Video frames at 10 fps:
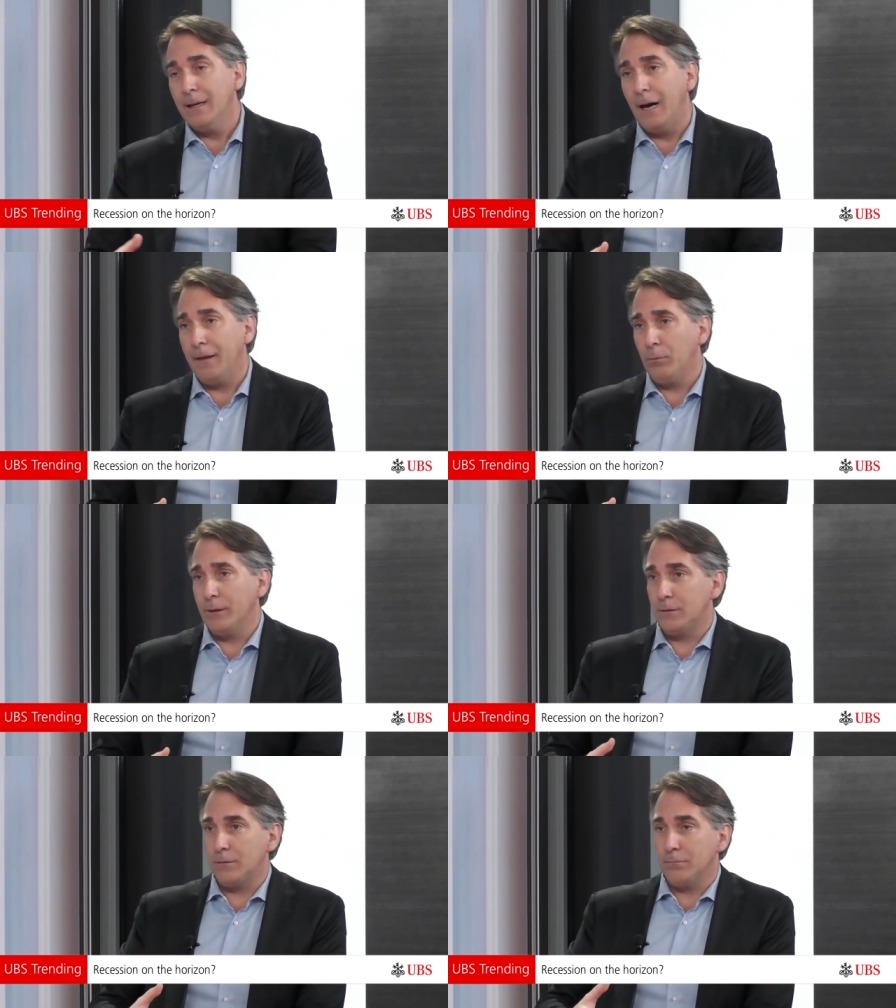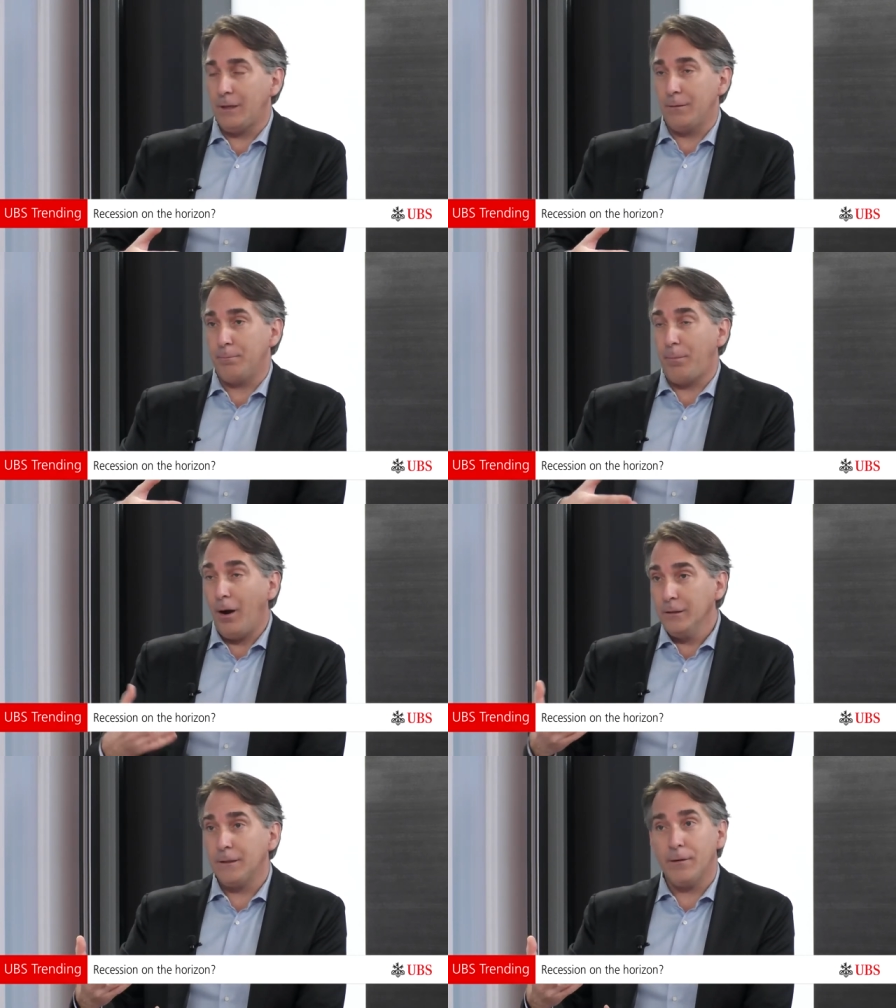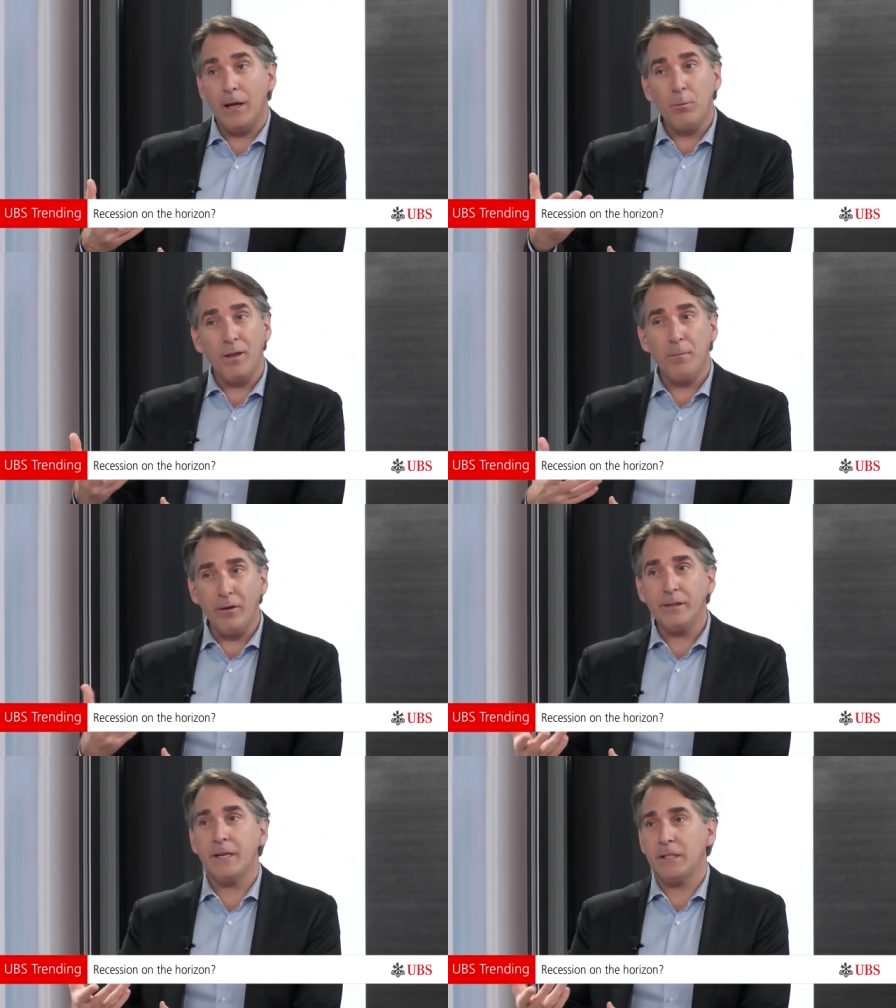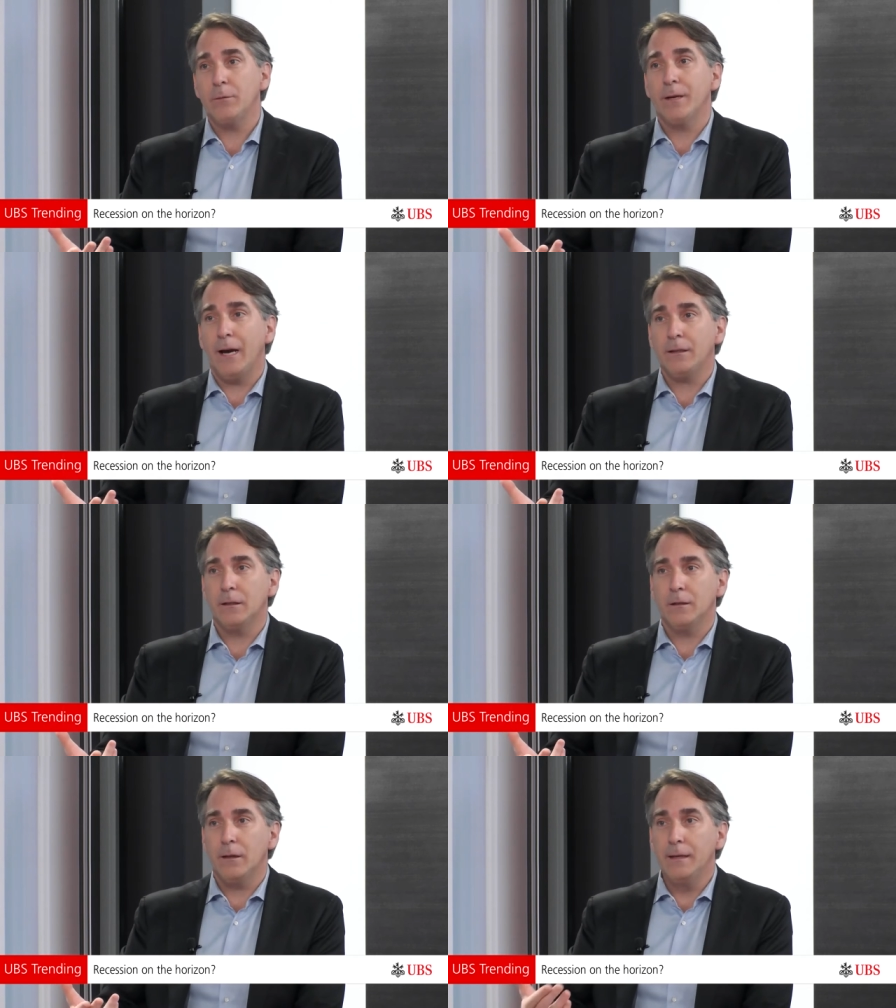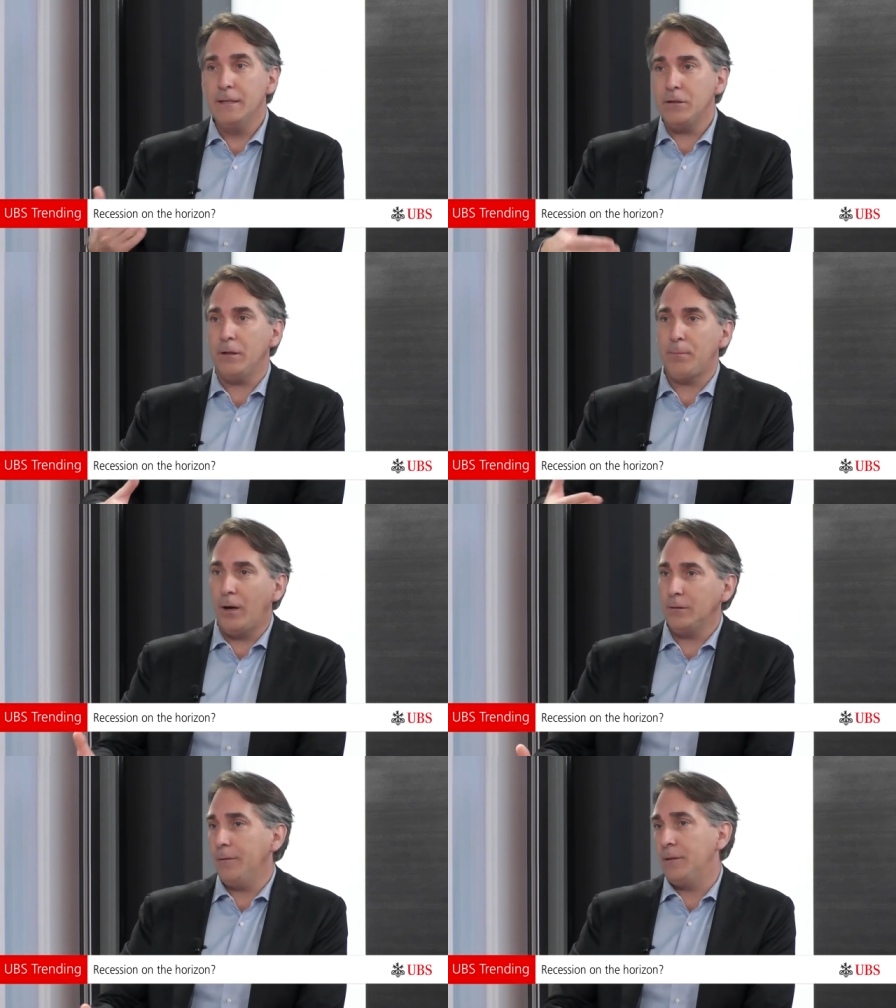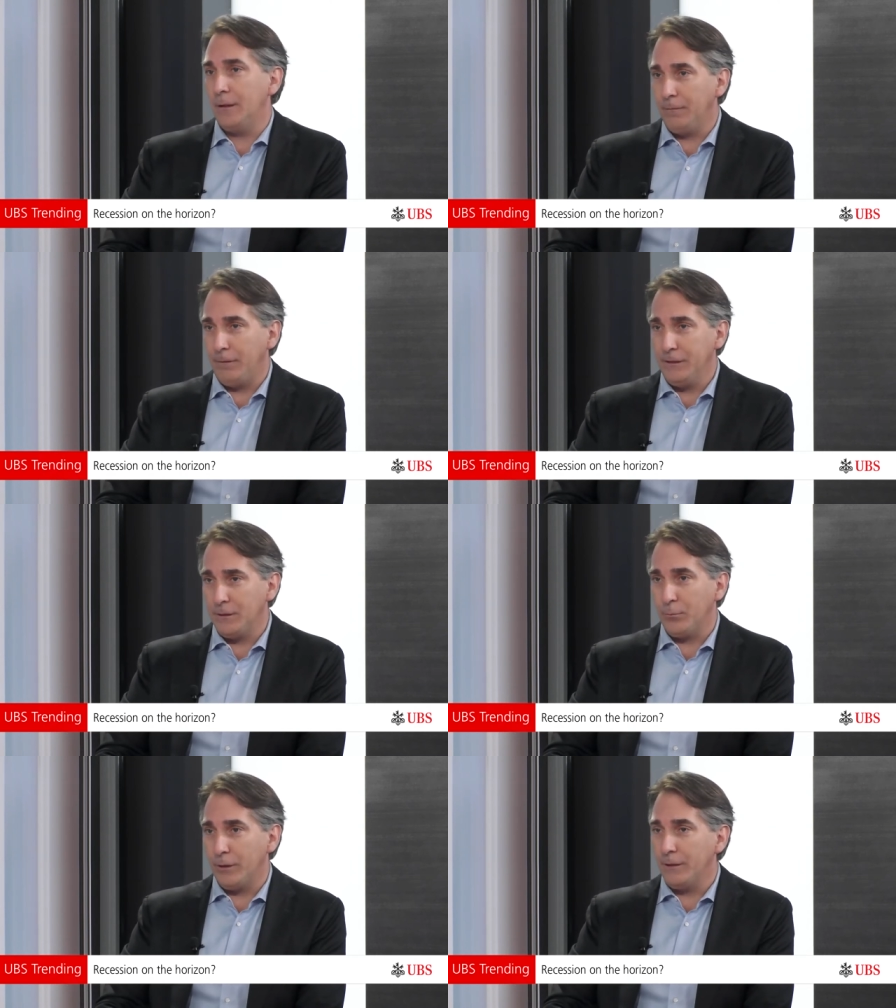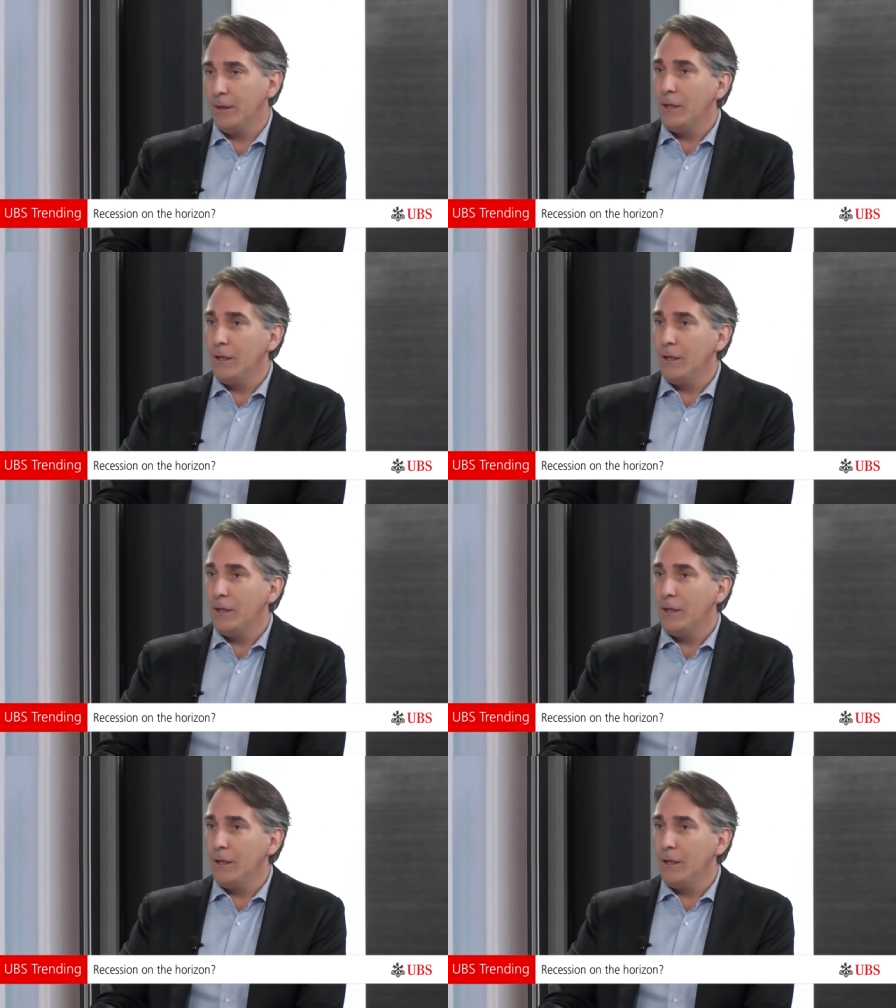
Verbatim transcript: I think what's kind of positive and why the markets actually reacted initially positively to the inflation print